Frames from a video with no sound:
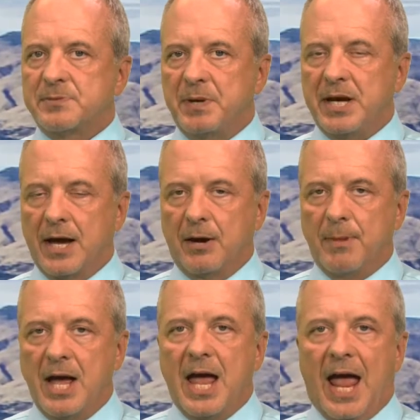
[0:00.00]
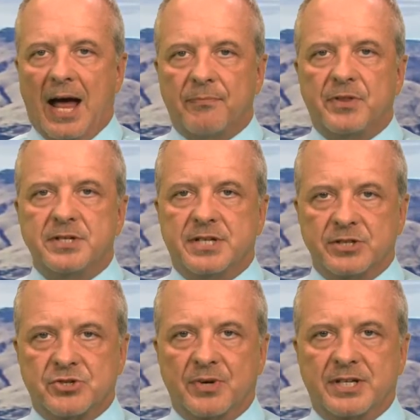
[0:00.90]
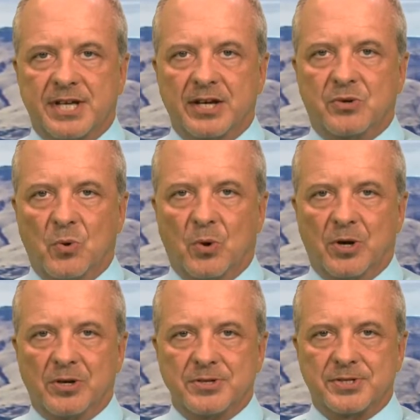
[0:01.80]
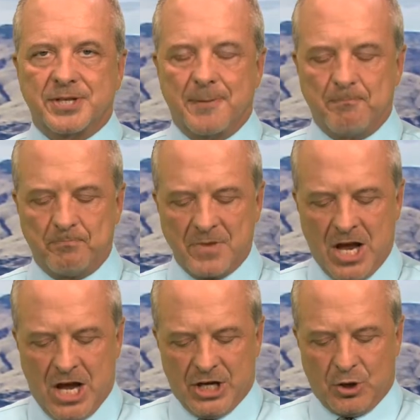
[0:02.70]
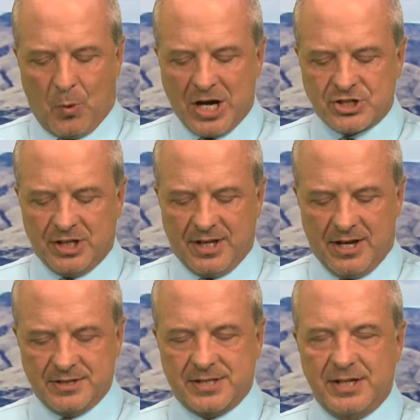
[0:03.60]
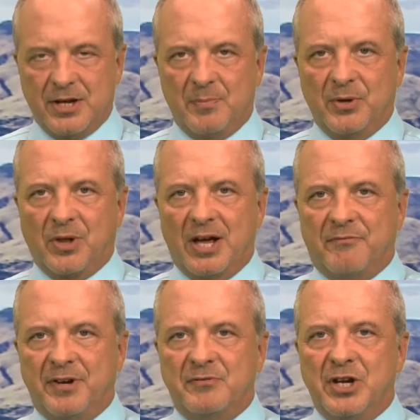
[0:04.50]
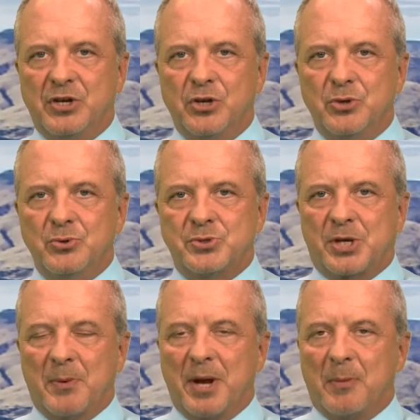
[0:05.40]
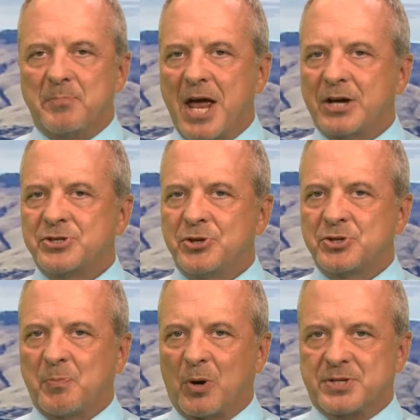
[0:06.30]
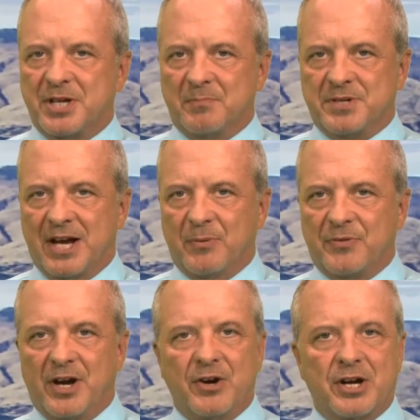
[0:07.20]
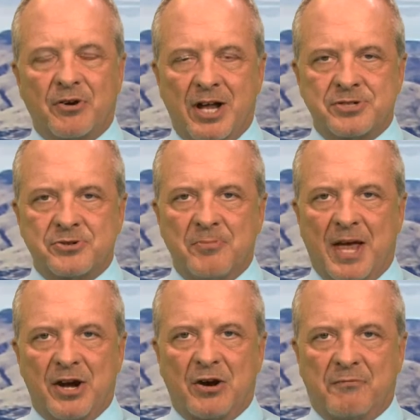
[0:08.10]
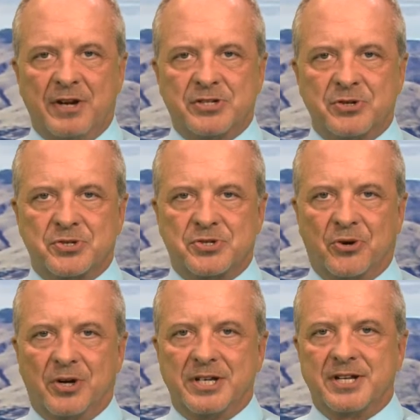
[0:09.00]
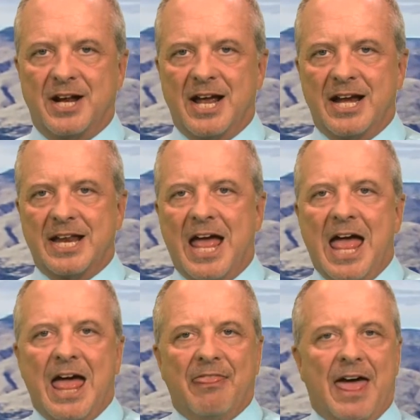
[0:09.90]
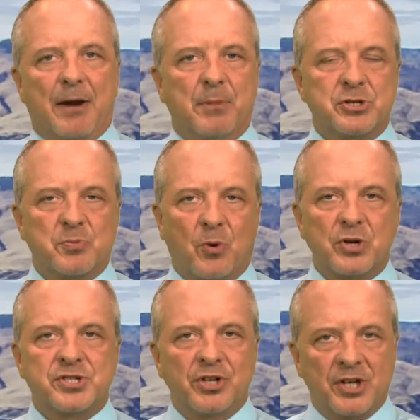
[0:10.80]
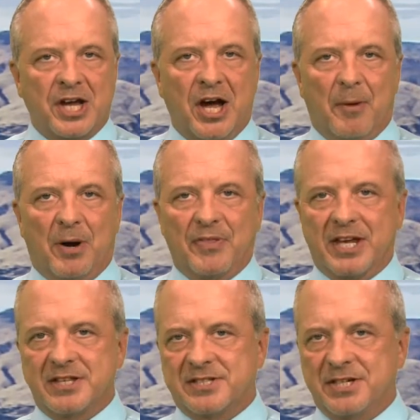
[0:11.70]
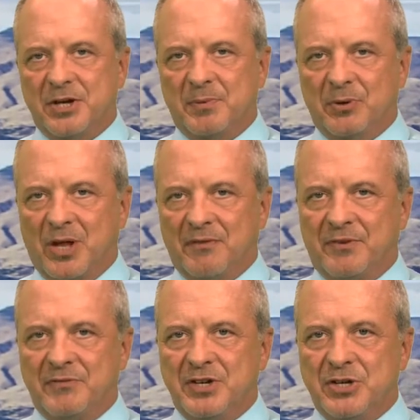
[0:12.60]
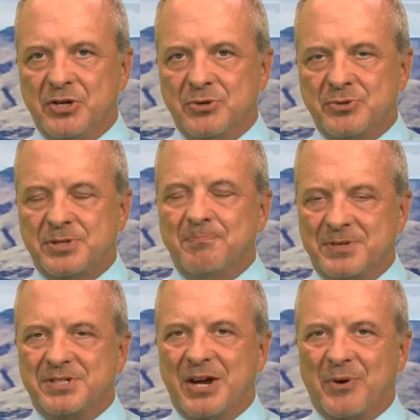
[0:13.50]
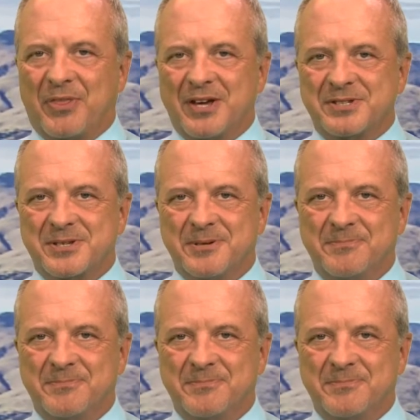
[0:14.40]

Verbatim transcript: p.m. at the district's headquarters. You're watching the NCW Life Evening News. Coming up next, your sports update with Eric Granstrom and our feature story tonight. That and much more still to come on the NCW Life Evening News. Stay with us.